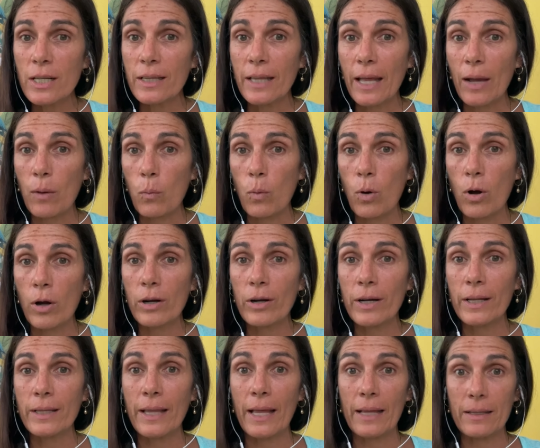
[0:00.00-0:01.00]
in that water
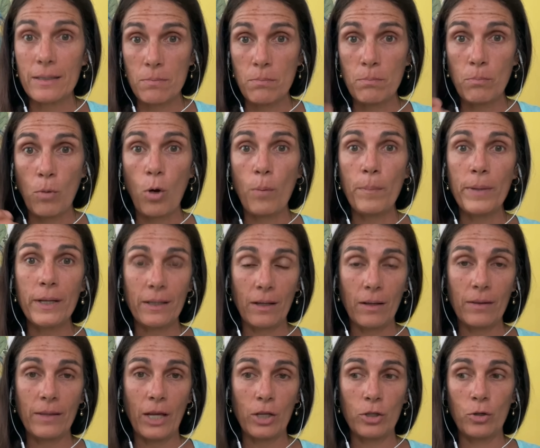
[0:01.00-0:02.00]
in that moment
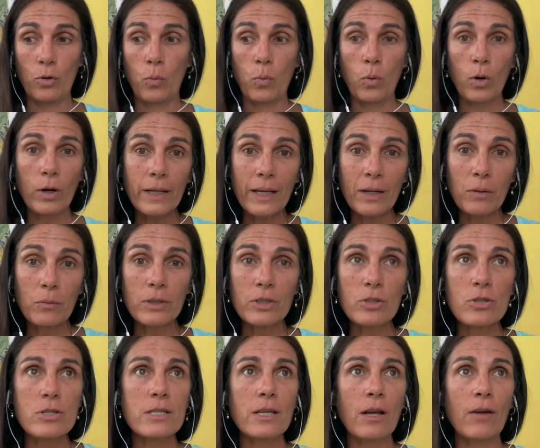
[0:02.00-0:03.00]
that you're working with
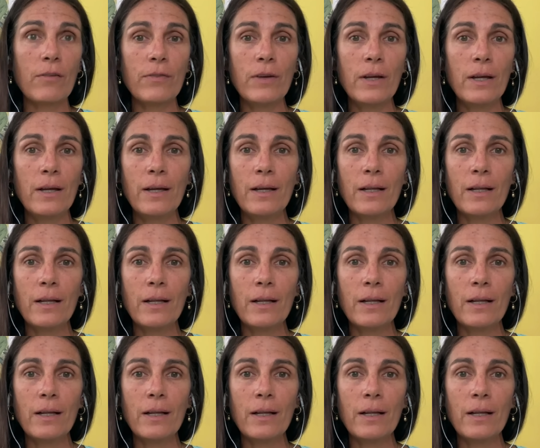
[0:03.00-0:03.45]
yourself.